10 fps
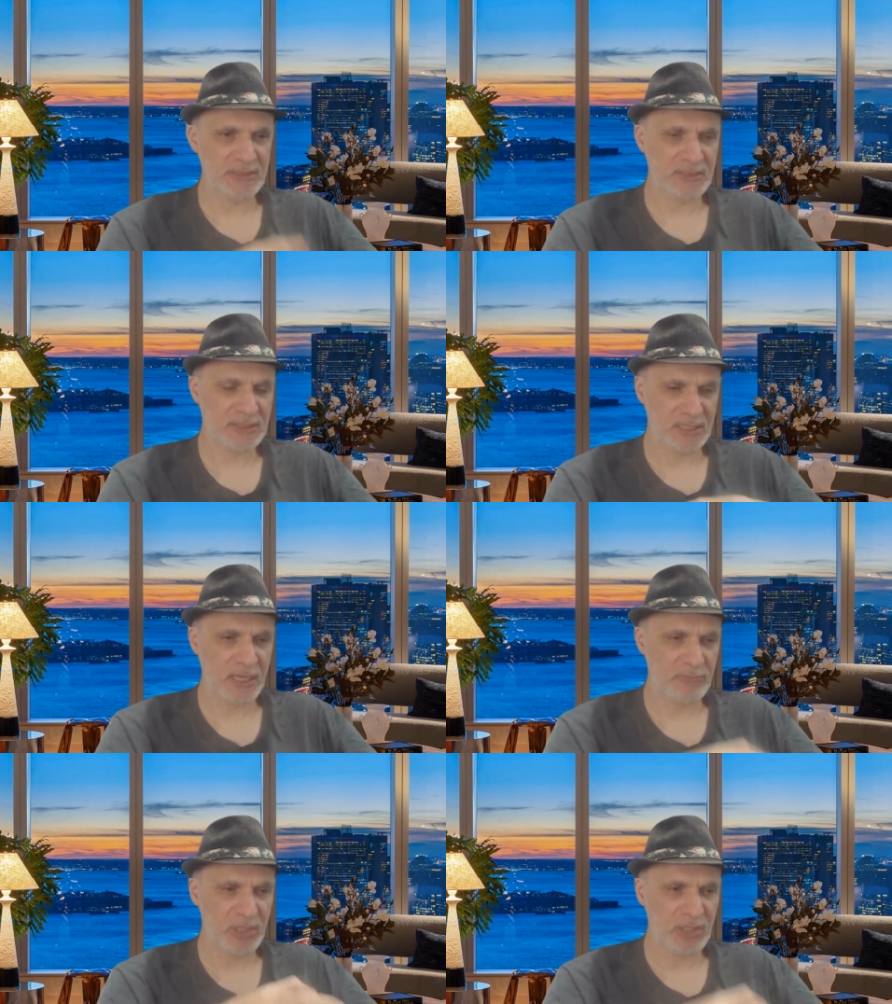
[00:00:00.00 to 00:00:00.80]
So it's like
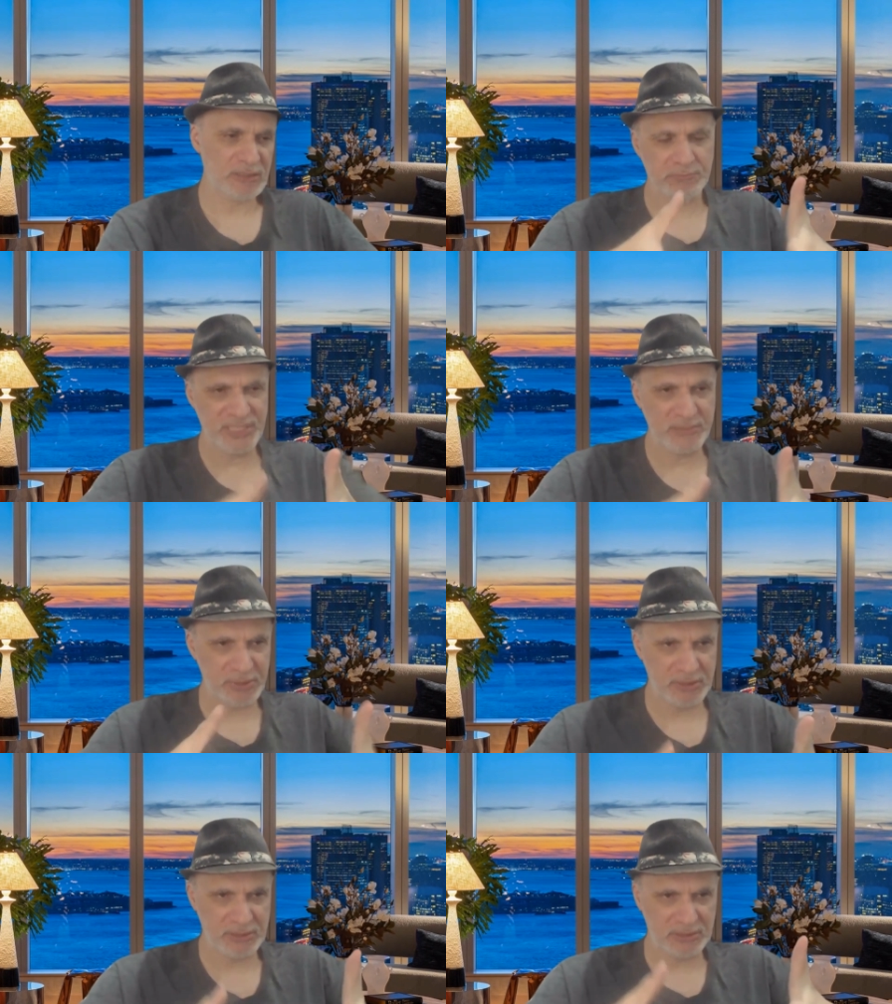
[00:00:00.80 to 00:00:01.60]
I'm not
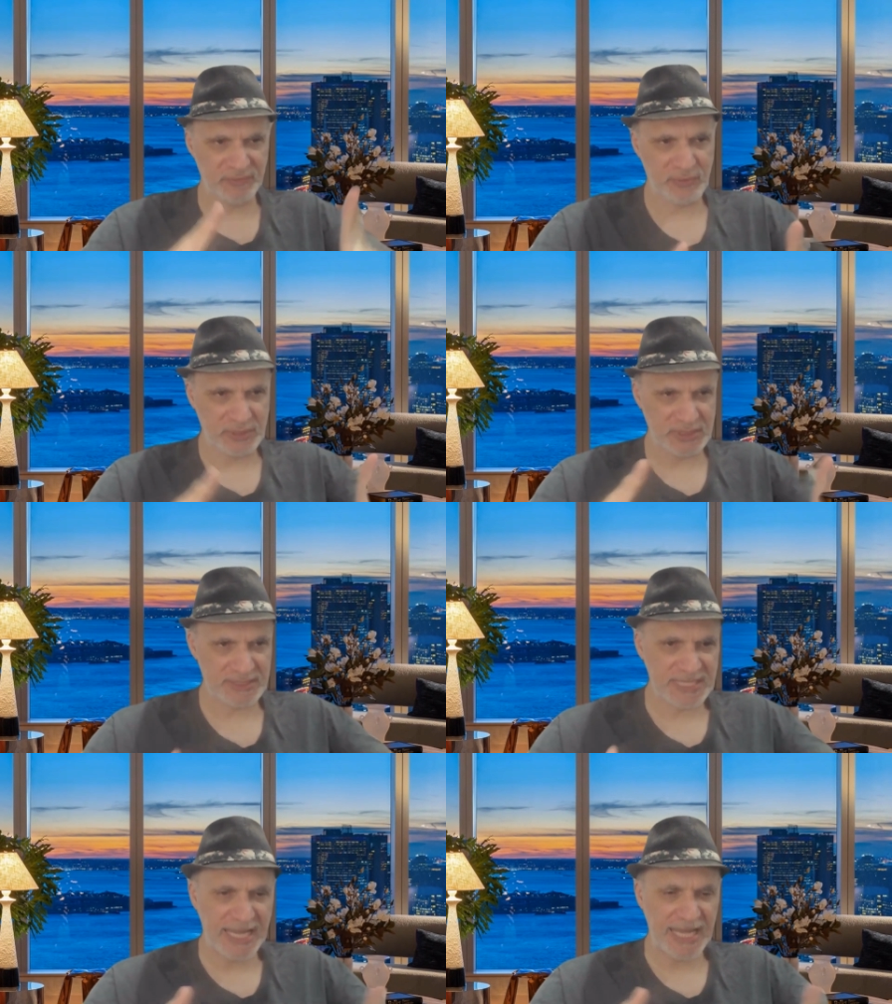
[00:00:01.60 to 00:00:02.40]
prepared for
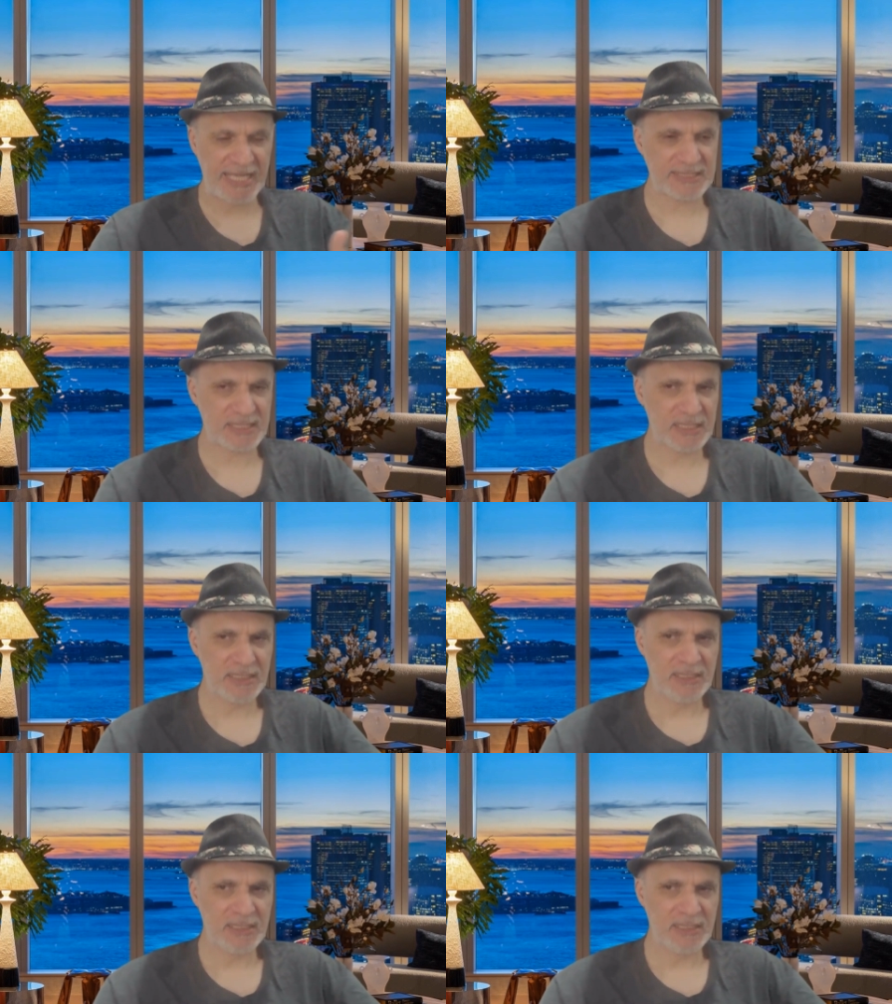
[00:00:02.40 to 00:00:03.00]
this task.